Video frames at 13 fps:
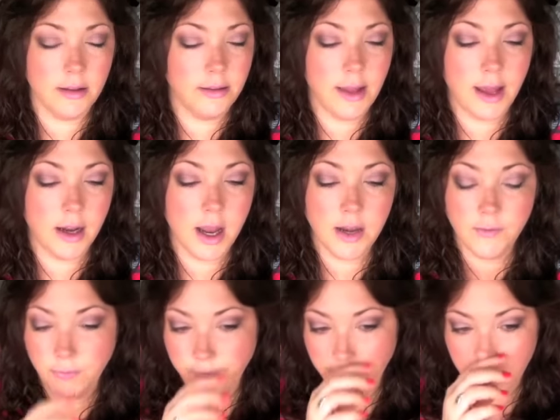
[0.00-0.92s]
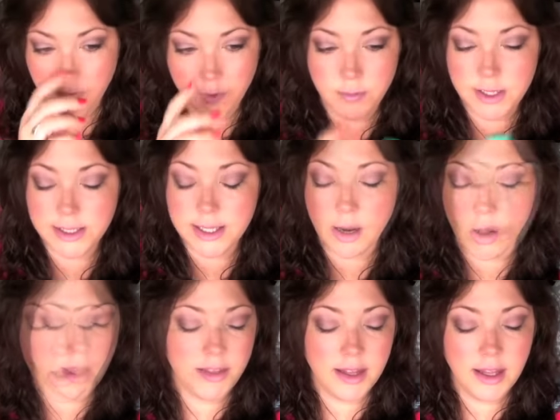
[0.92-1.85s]
that kind of effect from this at
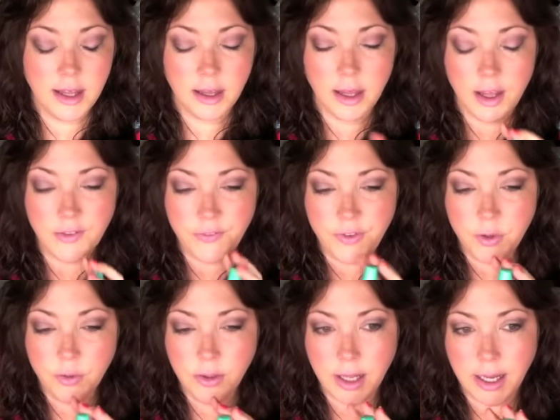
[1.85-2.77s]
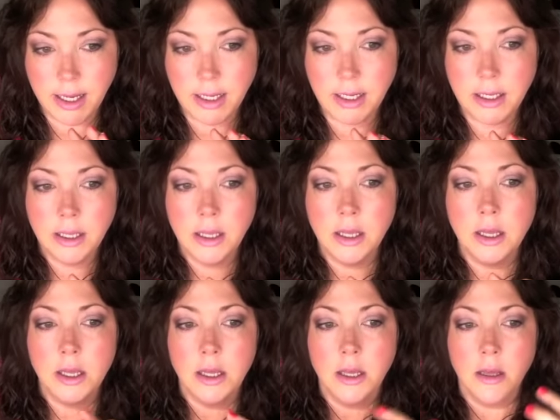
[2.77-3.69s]
oh. all. I think if you like
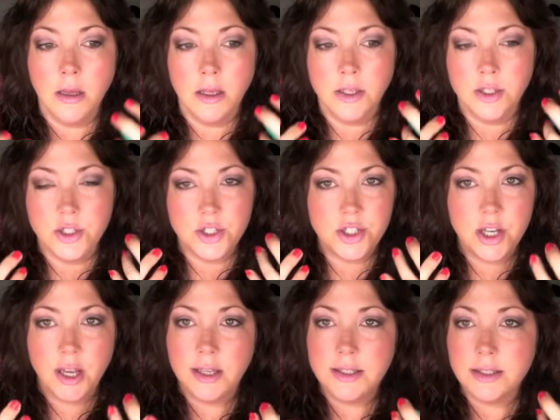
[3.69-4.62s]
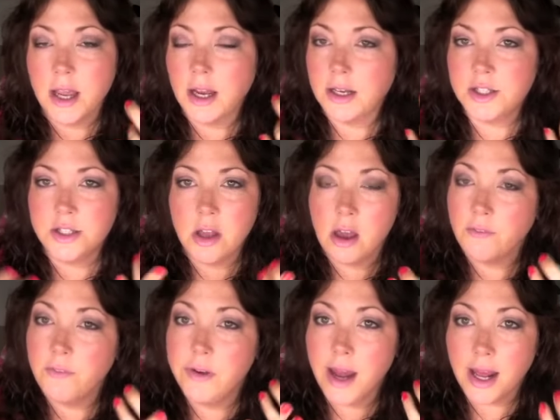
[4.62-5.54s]
just kind of
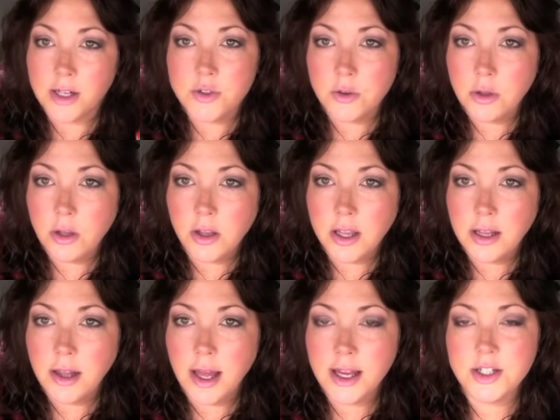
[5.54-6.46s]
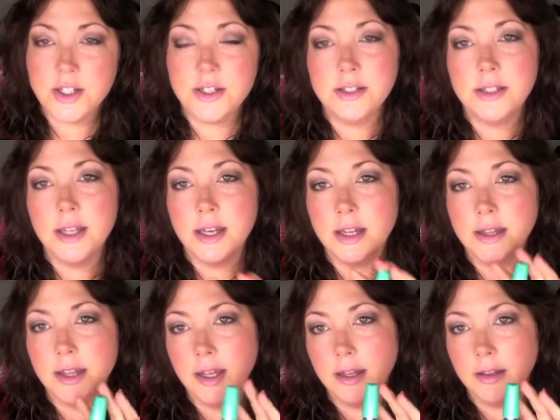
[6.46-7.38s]
soft, natural looking lashes, then I
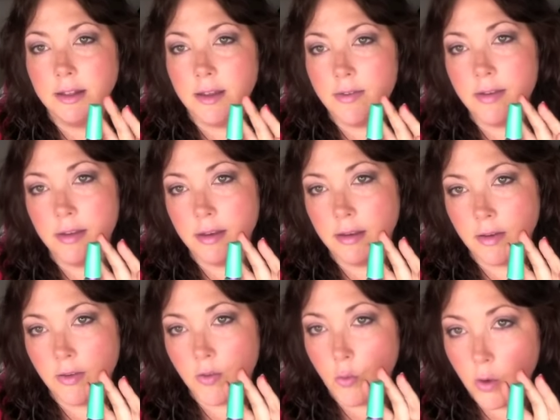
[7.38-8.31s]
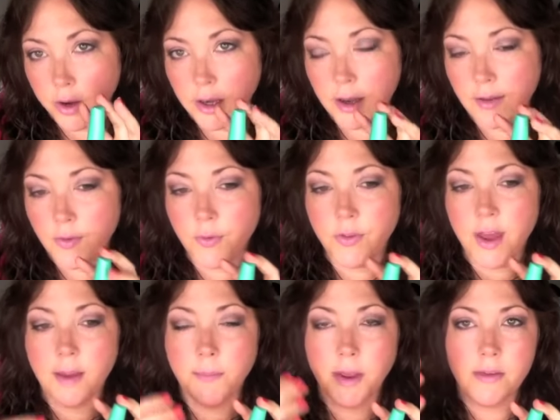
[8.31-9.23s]
think this is quite nice for
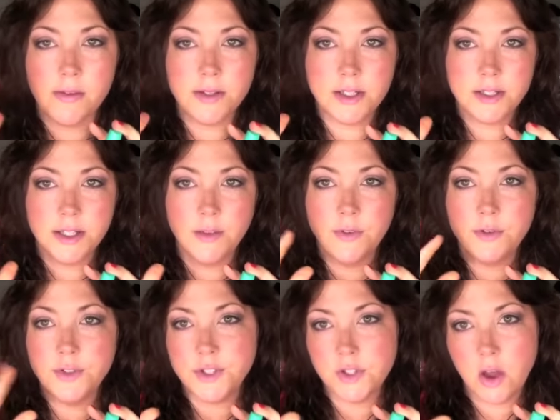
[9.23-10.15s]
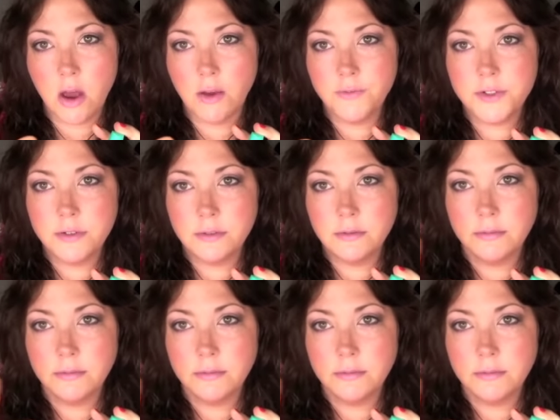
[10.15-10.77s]
that because it does give you soft